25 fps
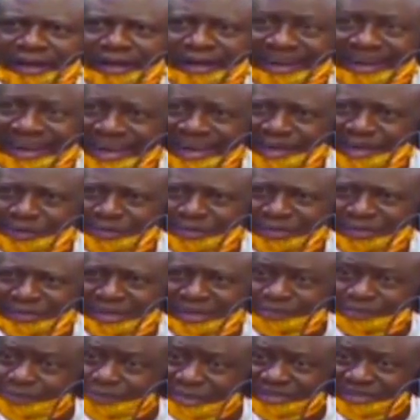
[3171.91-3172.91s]
crime,
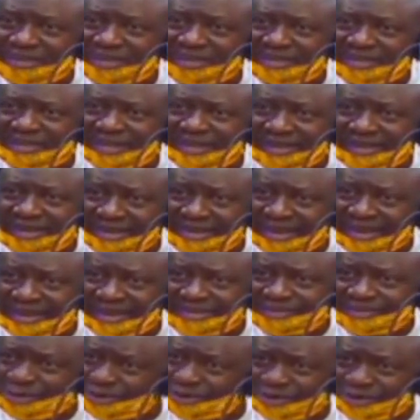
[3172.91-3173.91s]
especially at
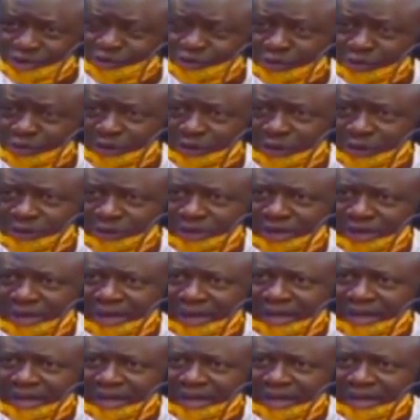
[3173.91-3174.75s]
night during this period,